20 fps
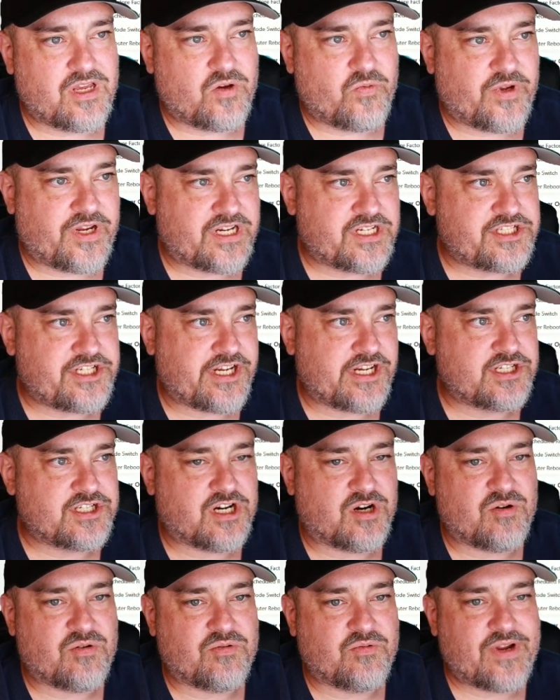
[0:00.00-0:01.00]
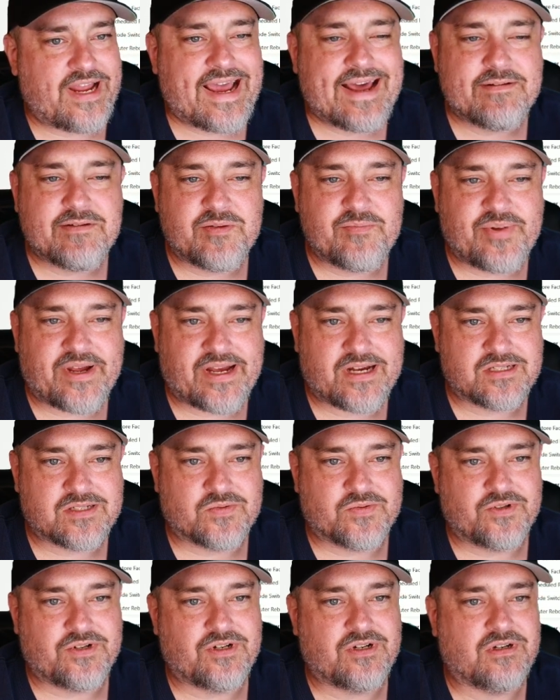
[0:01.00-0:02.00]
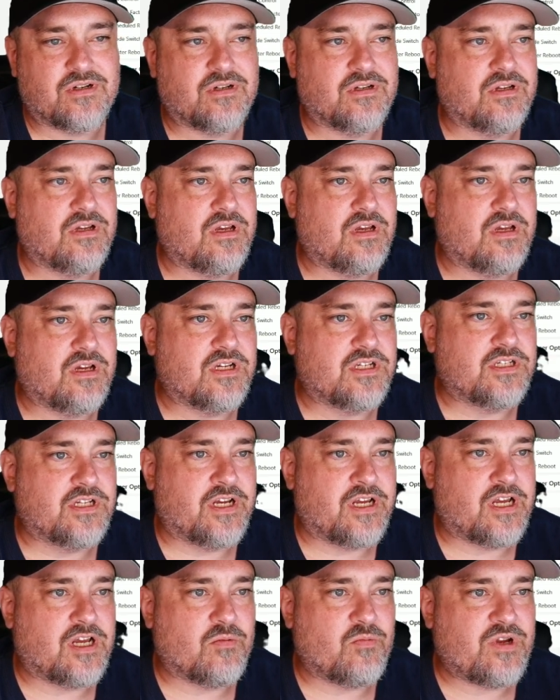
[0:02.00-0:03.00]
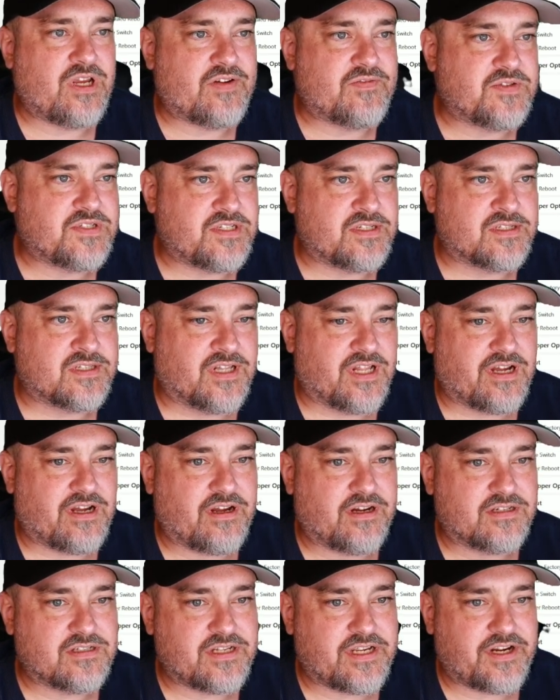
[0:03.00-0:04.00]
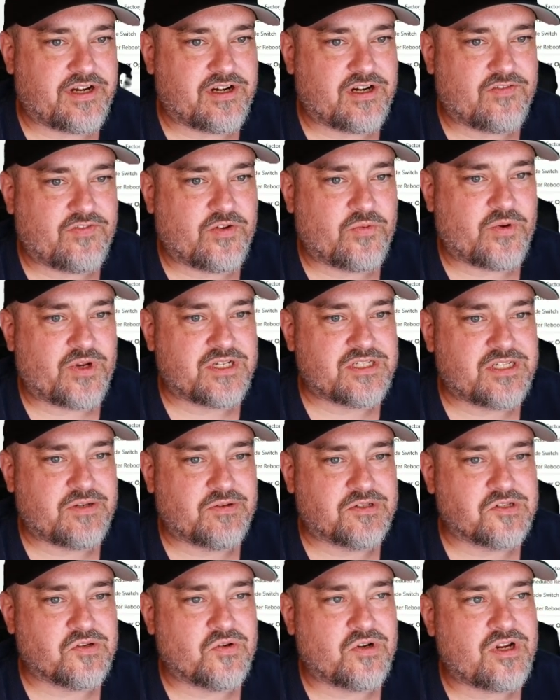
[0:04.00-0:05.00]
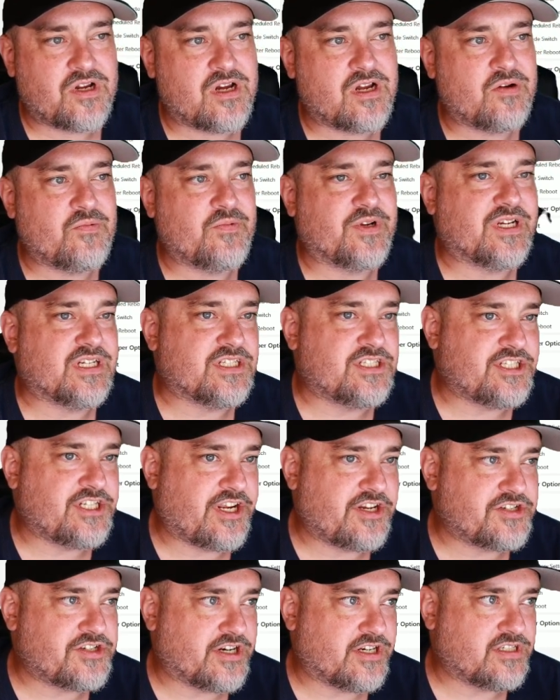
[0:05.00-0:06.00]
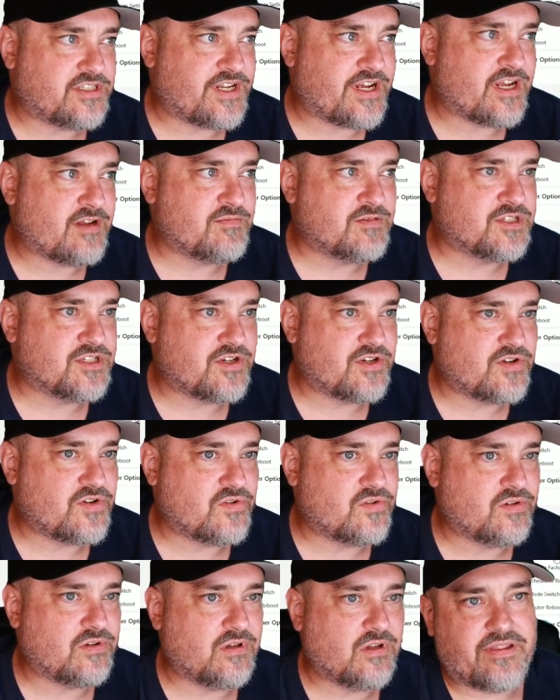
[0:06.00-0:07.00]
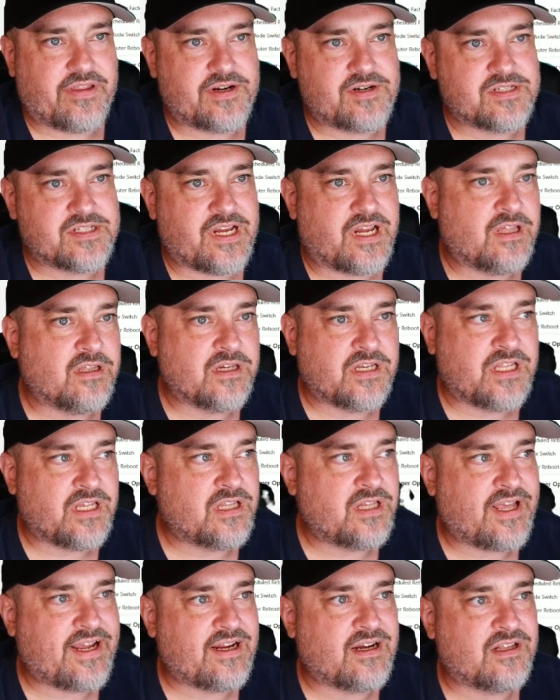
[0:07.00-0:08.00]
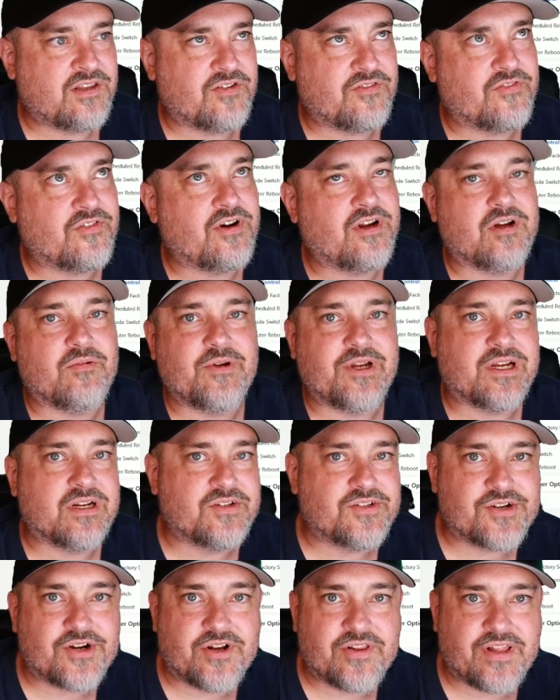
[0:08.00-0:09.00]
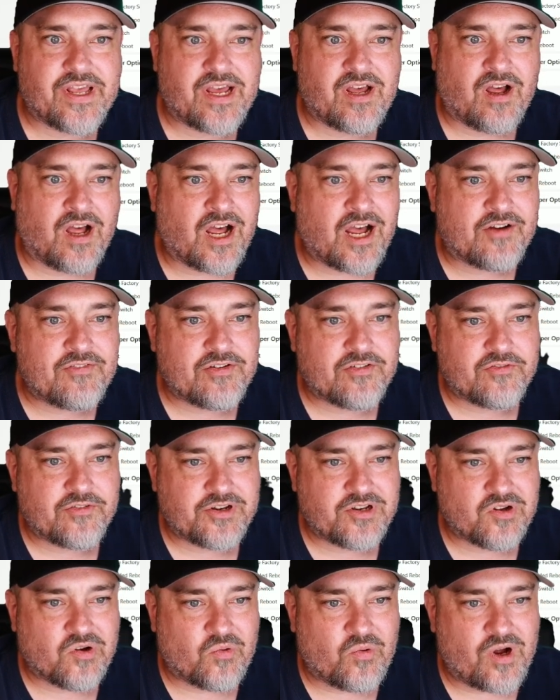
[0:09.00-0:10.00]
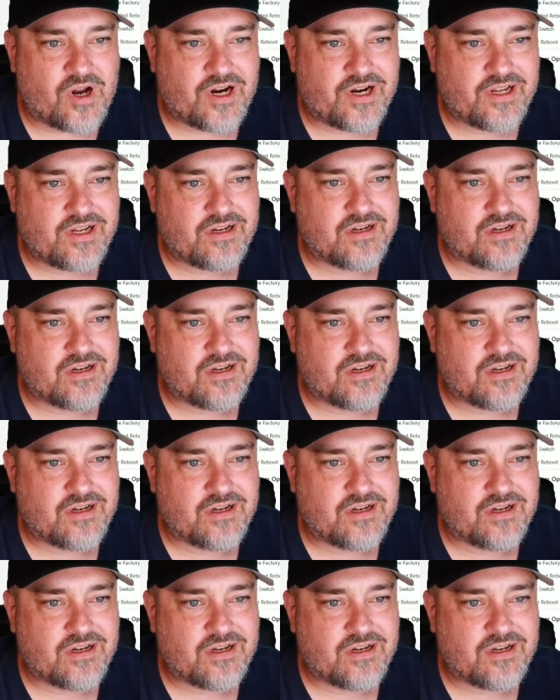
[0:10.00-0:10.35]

We can change our admin password. We have syslogs here if you want to see what's going on. We can change our time zone. There's an LED light on the front. We can turn that off if we don't want it.